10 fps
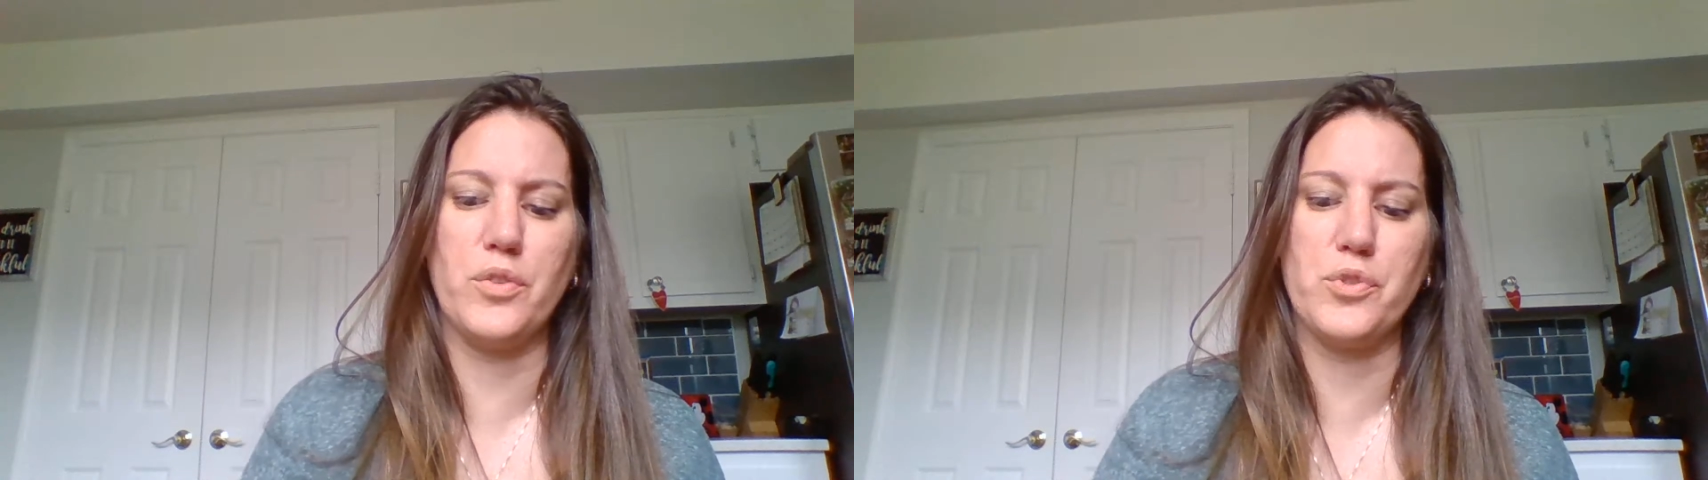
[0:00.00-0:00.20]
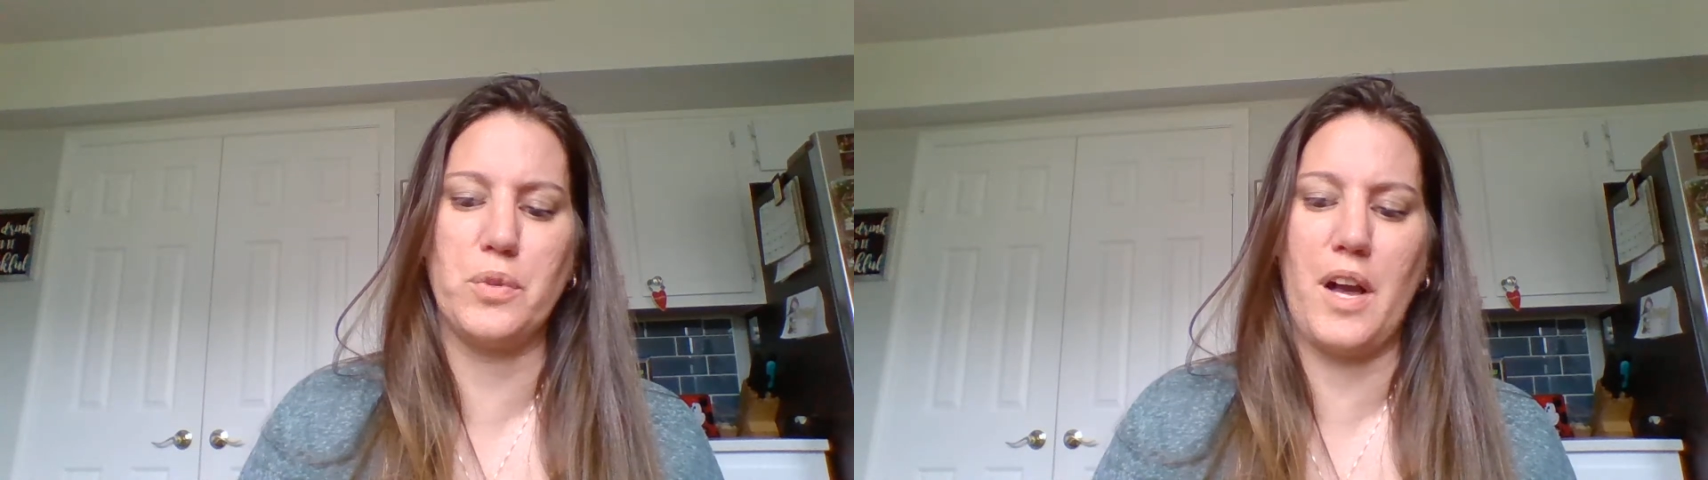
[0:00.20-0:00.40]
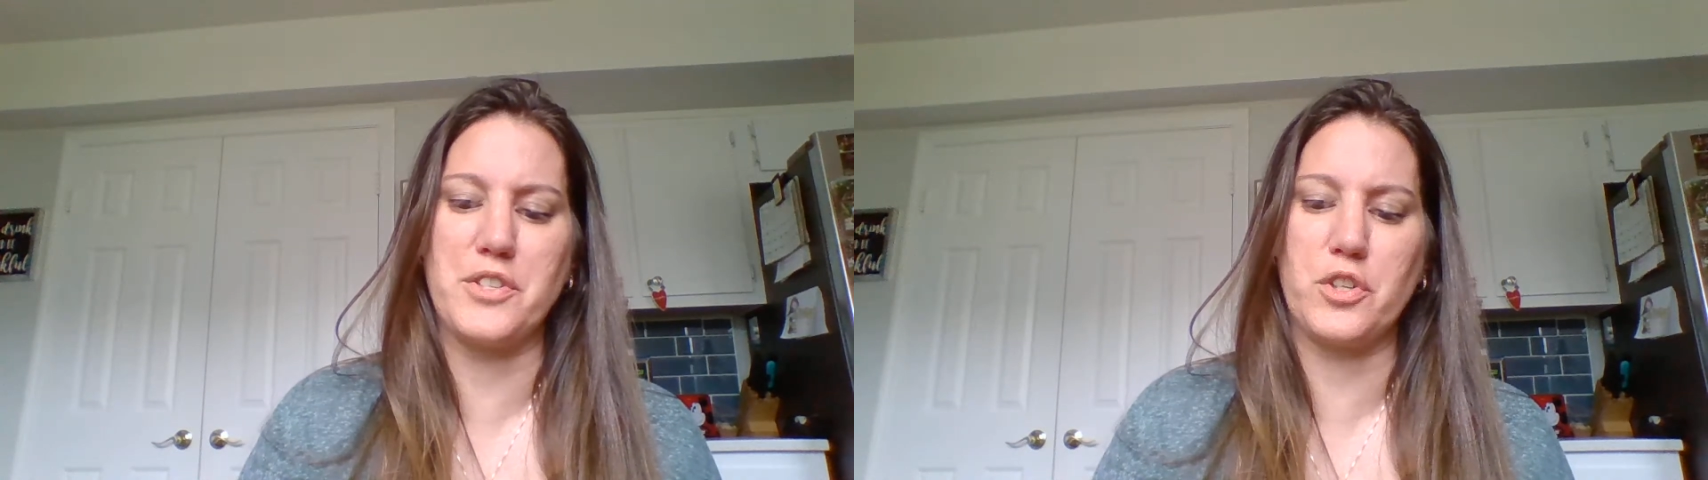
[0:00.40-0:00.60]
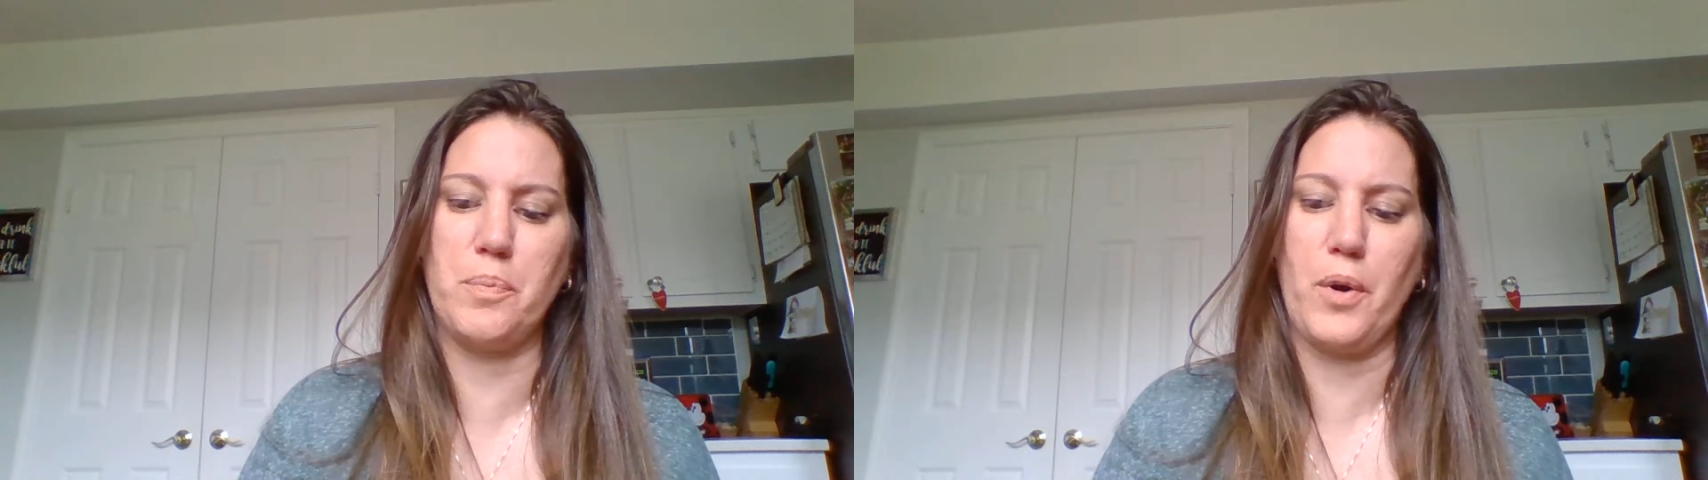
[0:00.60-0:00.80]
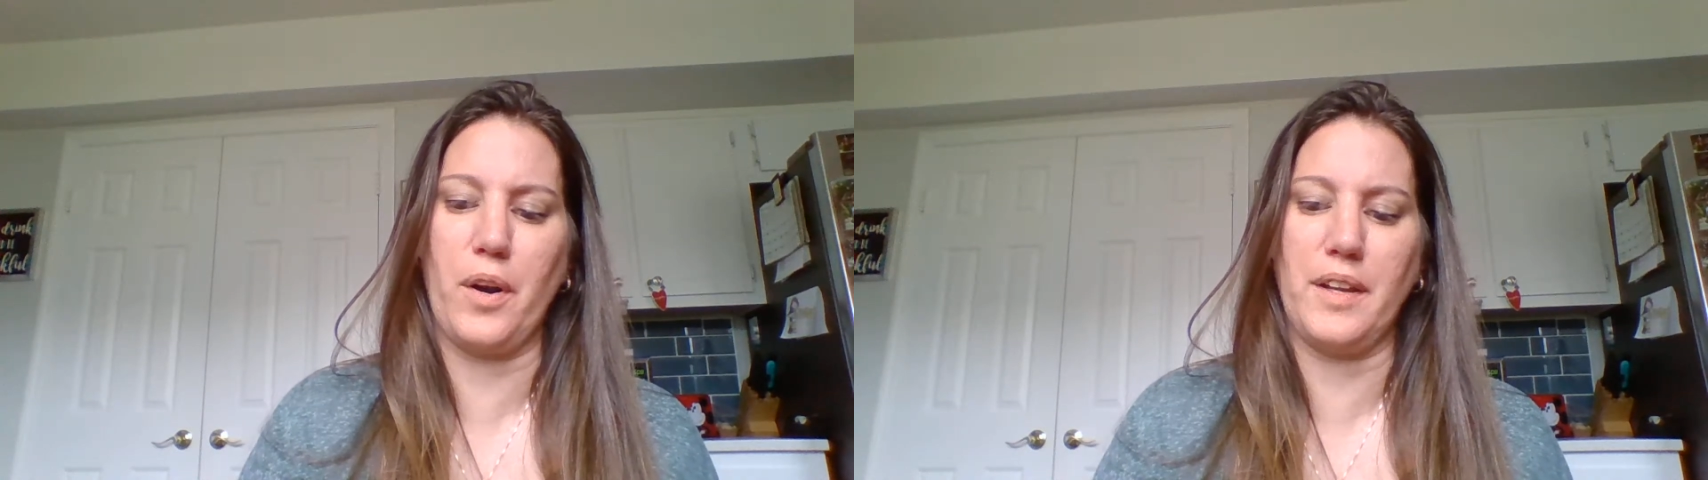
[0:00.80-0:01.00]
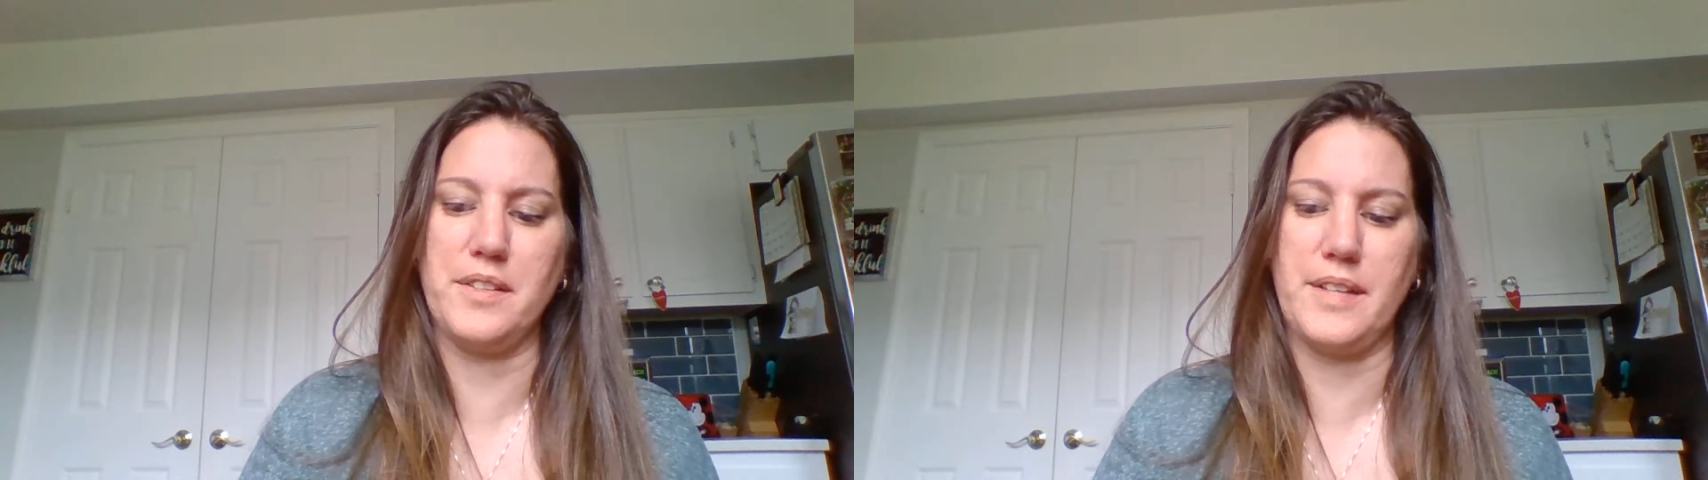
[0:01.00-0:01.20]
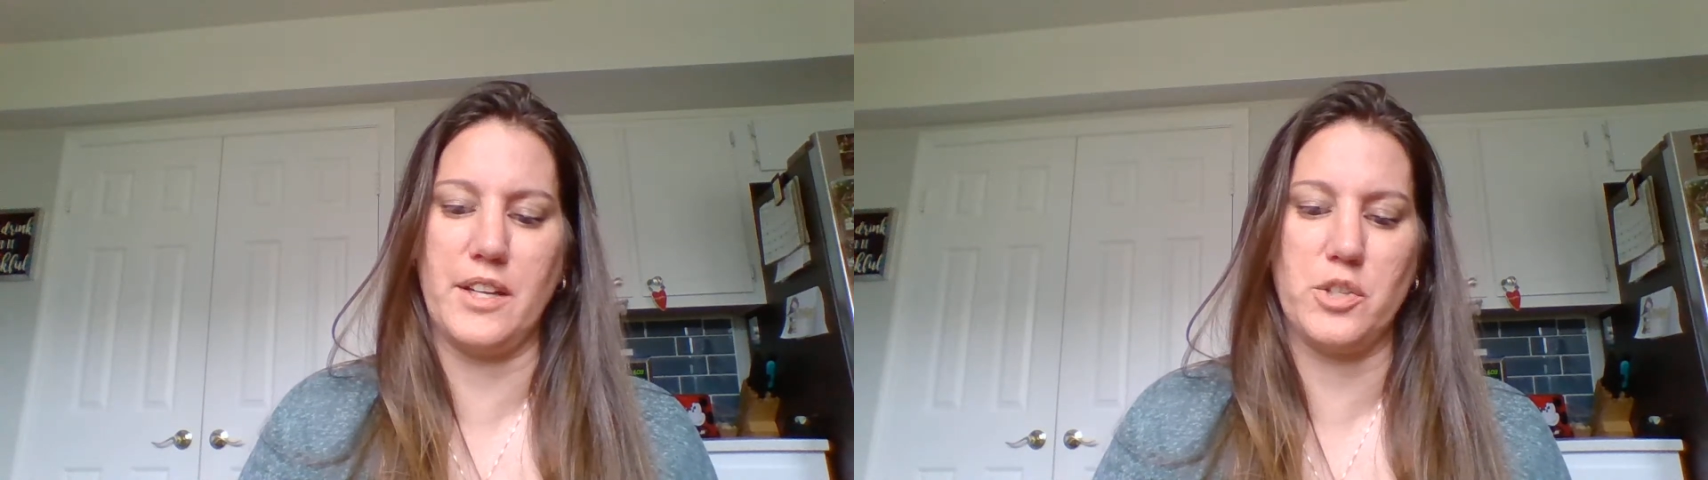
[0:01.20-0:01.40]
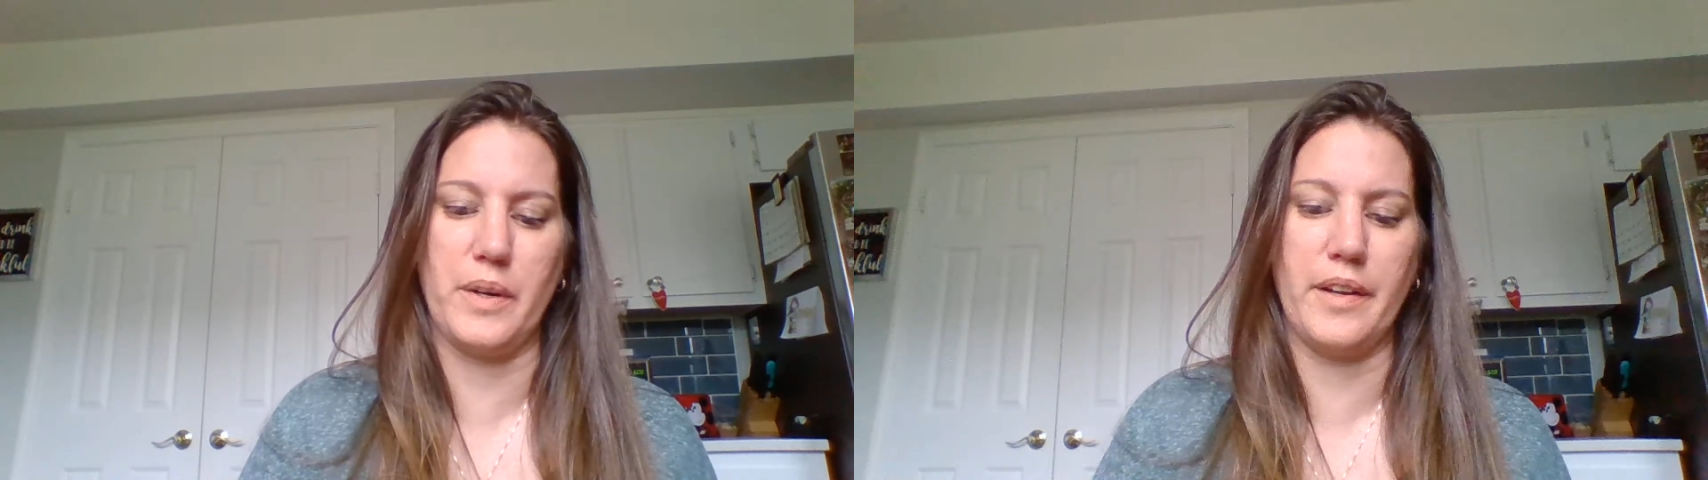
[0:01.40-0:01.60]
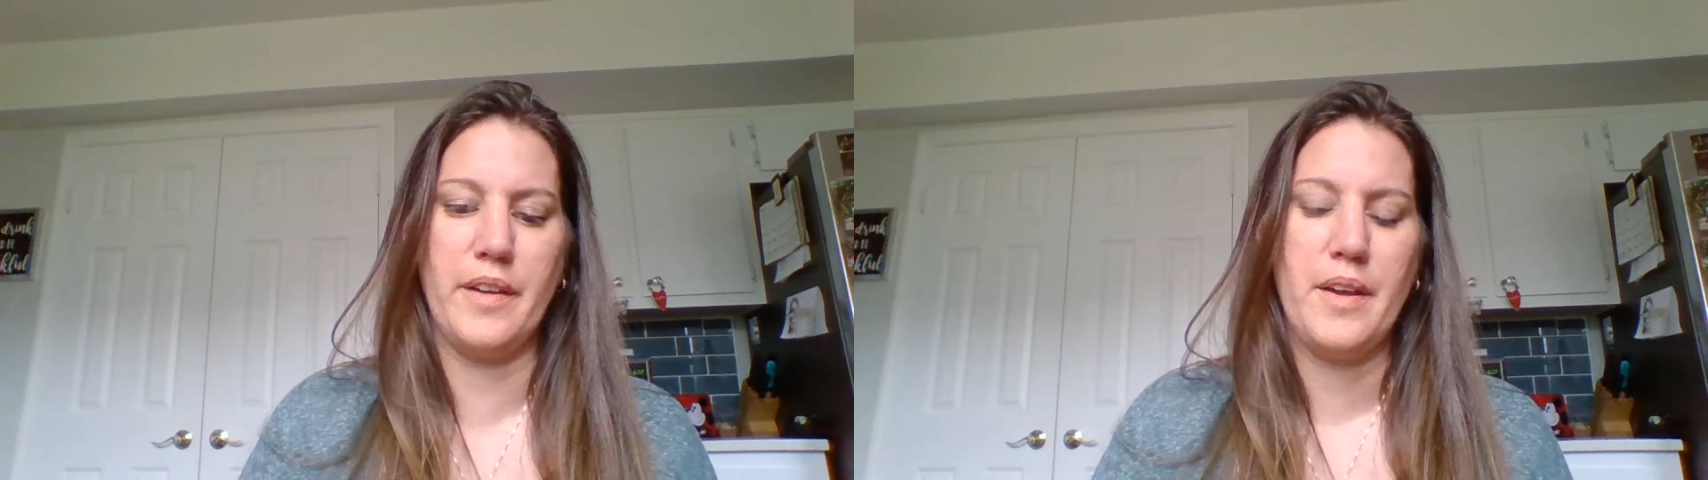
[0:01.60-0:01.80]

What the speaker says: Zoological Park and Sanctuary,